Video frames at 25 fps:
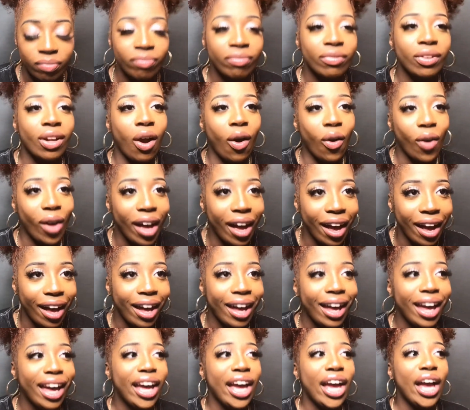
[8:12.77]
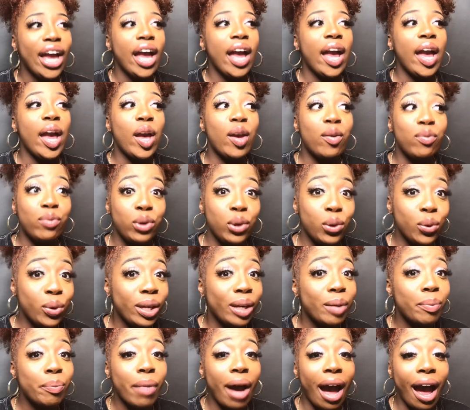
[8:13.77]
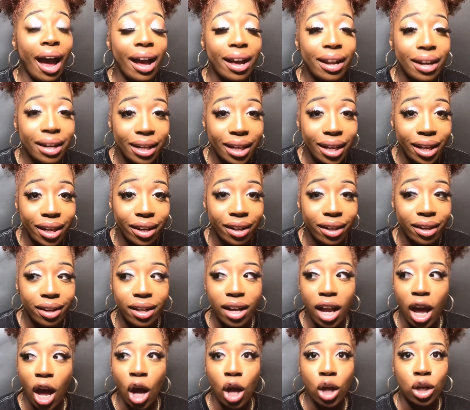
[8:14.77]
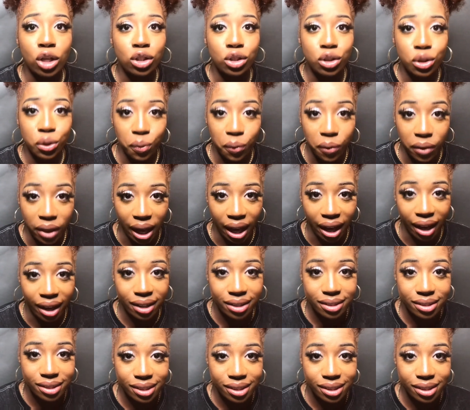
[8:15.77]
Okay? If you can buy it again, do that.